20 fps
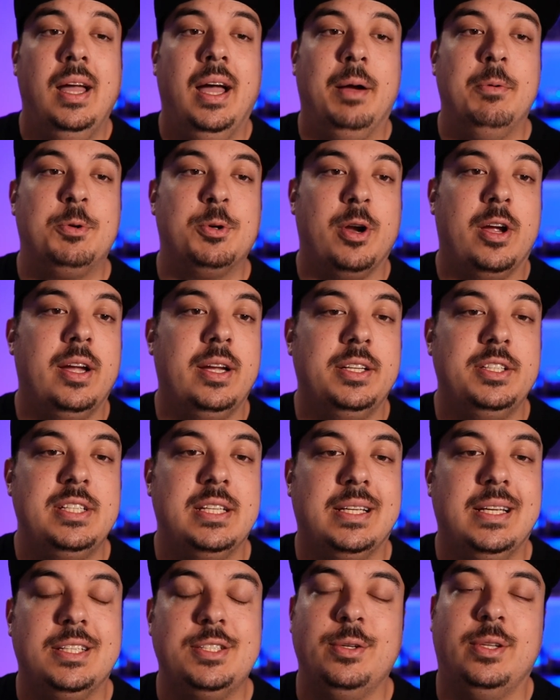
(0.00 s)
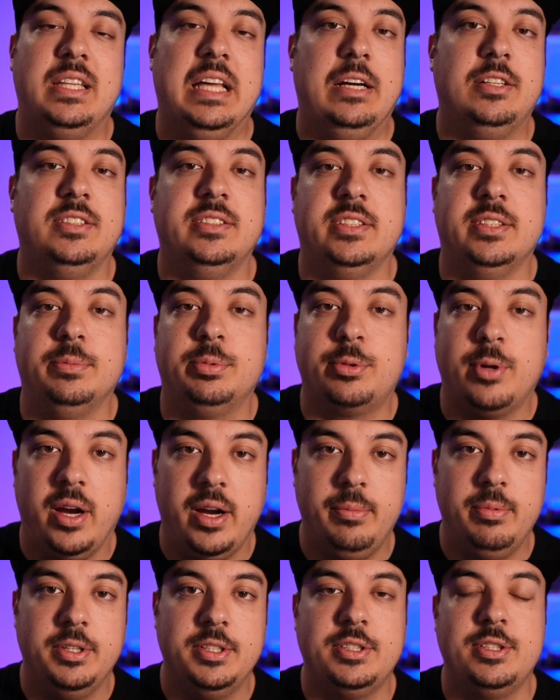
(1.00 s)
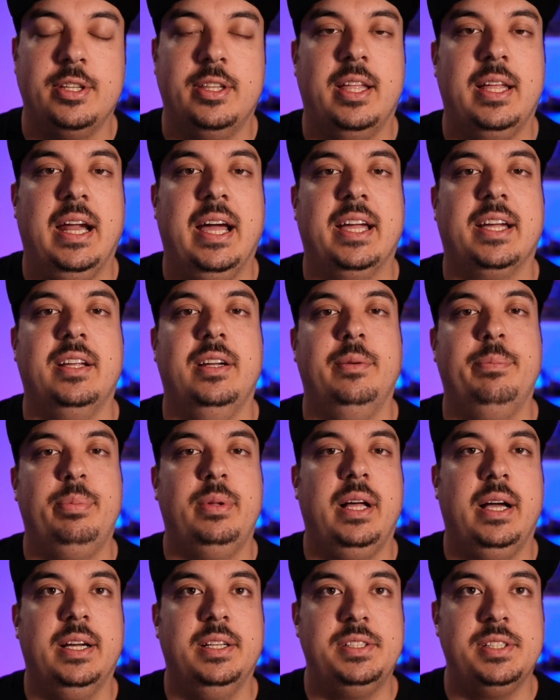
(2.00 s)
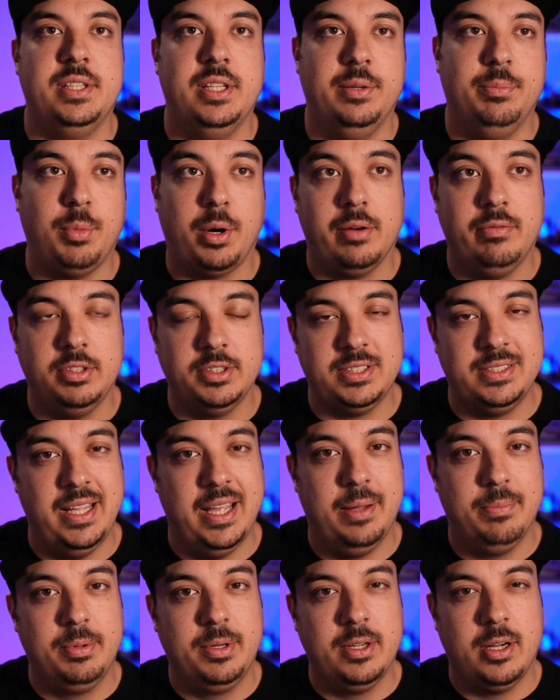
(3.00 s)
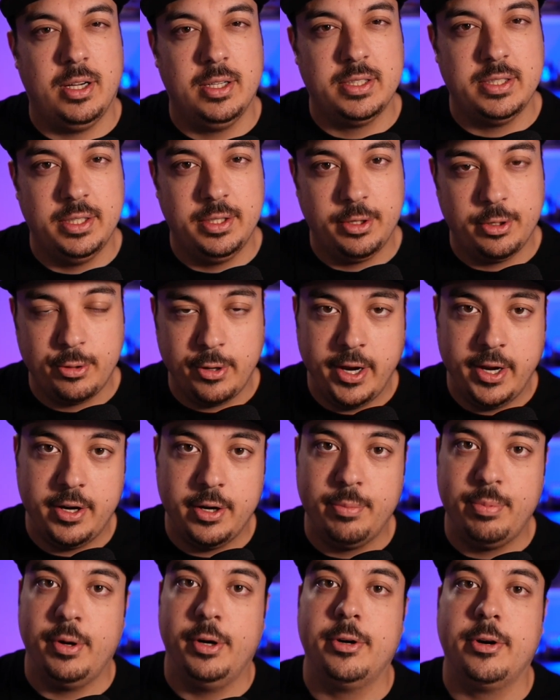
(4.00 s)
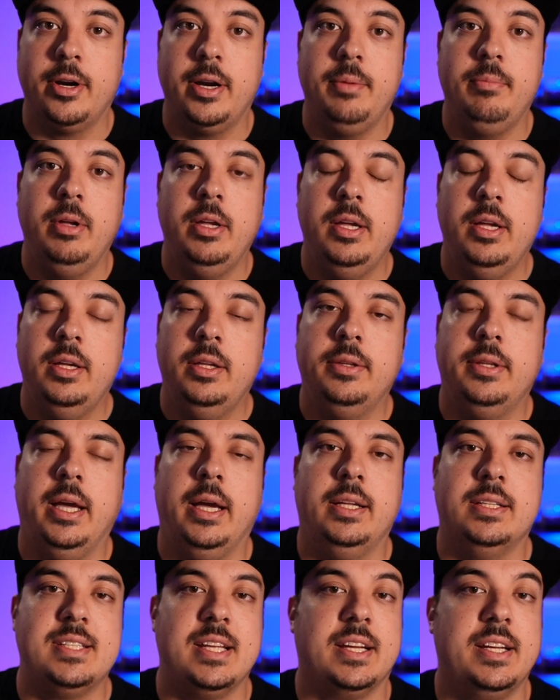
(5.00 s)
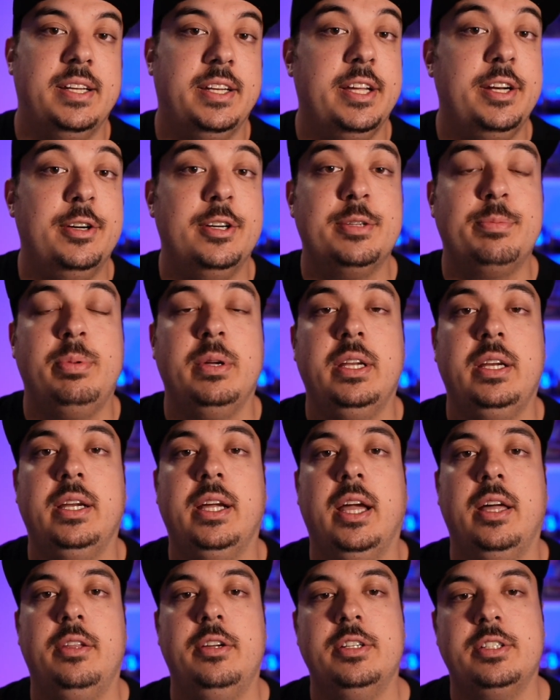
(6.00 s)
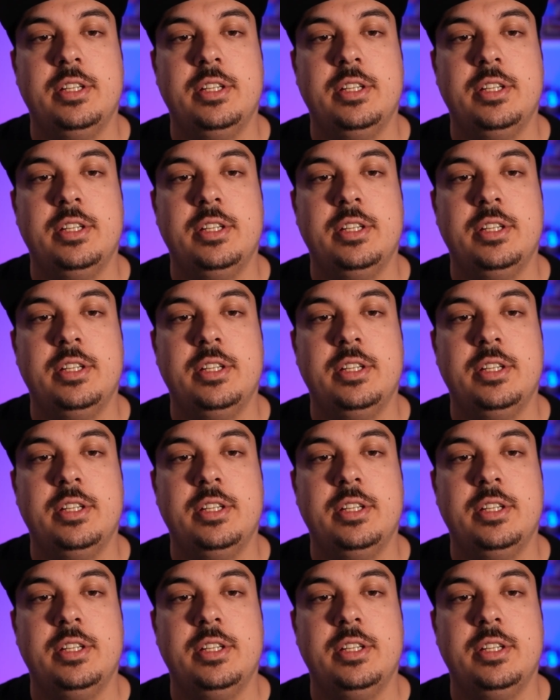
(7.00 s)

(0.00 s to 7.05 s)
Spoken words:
I'm trying to get to 1,000 subscribers so that I can apply to the Marvel Snap content creator program that Second Dinner is putting together.